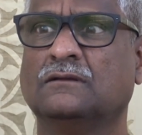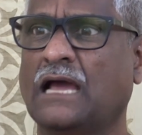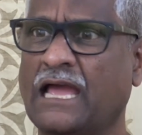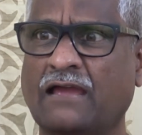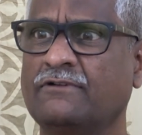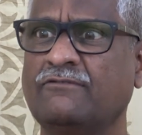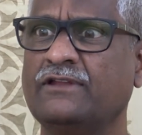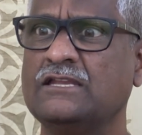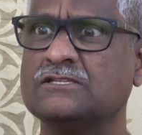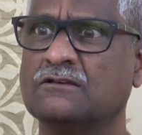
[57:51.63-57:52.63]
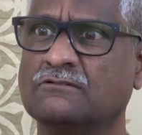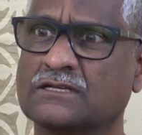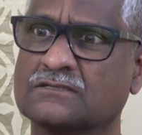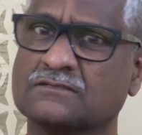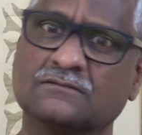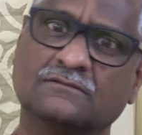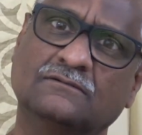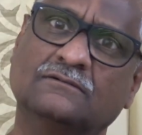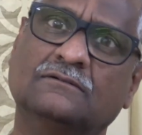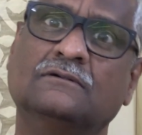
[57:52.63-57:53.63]
I haven't finished the verse.
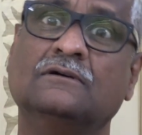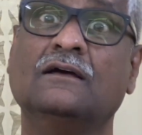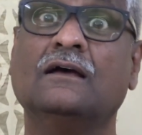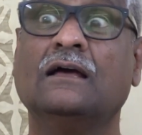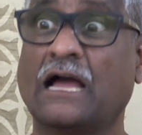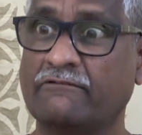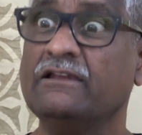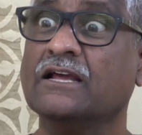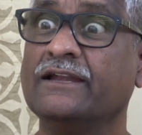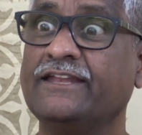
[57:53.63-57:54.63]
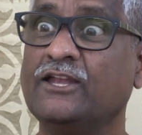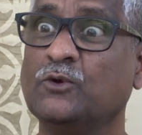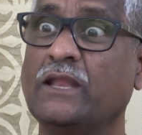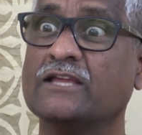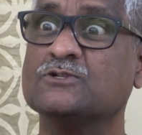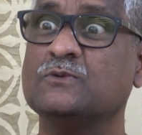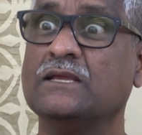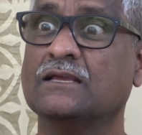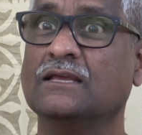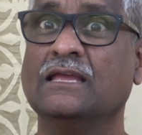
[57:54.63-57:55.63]
I will continue next week.